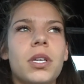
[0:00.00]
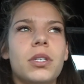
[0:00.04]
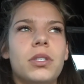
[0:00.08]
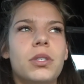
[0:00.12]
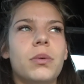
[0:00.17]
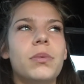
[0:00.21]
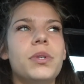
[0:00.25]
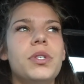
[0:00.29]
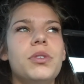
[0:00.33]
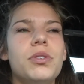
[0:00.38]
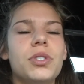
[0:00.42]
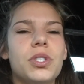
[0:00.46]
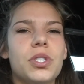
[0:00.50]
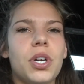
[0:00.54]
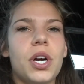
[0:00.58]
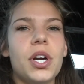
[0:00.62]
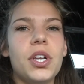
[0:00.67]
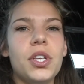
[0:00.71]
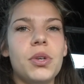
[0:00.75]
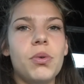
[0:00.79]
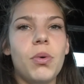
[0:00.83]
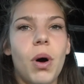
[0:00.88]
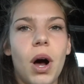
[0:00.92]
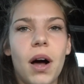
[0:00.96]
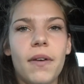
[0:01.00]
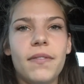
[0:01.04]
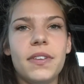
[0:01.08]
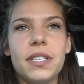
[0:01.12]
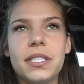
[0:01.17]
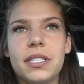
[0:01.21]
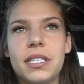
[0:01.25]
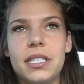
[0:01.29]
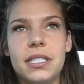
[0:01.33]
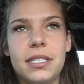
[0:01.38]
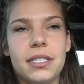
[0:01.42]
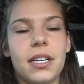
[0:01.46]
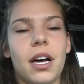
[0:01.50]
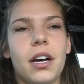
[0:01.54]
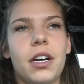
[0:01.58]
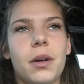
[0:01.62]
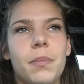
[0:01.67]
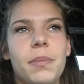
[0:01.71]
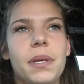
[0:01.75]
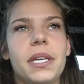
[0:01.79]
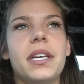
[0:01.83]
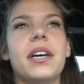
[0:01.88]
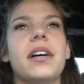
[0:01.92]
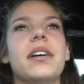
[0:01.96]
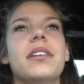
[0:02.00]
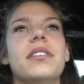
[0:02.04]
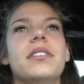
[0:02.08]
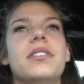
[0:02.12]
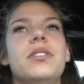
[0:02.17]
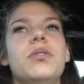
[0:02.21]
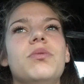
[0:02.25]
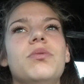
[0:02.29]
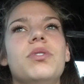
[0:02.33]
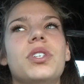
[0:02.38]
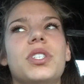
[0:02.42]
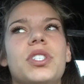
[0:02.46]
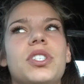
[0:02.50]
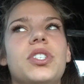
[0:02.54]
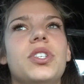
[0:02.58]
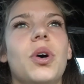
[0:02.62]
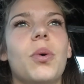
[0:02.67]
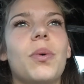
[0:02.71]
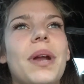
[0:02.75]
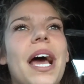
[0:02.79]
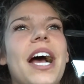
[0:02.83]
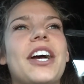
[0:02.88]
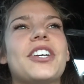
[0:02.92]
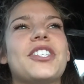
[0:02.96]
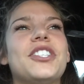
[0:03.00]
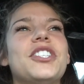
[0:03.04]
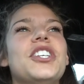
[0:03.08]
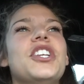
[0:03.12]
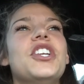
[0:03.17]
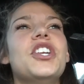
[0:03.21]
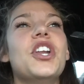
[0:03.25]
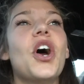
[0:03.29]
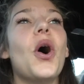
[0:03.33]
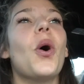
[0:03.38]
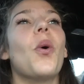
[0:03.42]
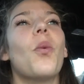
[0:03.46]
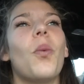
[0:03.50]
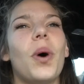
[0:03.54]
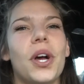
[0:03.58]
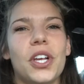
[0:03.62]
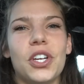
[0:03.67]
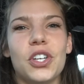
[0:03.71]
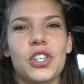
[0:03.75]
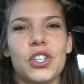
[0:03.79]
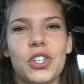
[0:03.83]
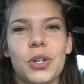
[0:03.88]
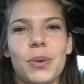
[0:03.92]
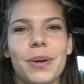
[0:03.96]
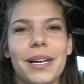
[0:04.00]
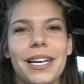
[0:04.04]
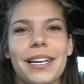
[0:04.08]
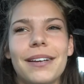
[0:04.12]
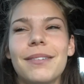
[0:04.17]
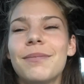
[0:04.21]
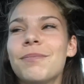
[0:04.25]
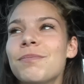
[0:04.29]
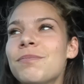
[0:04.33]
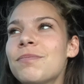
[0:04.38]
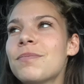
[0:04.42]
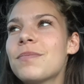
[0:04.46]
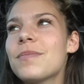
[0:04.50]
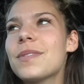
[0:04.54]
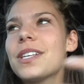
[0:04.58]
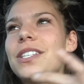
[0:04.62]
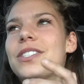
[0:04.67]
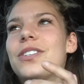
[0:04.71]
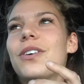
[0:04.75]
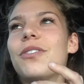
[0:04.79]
So when you start, you obviously suck because you just don't actually know what you're doing.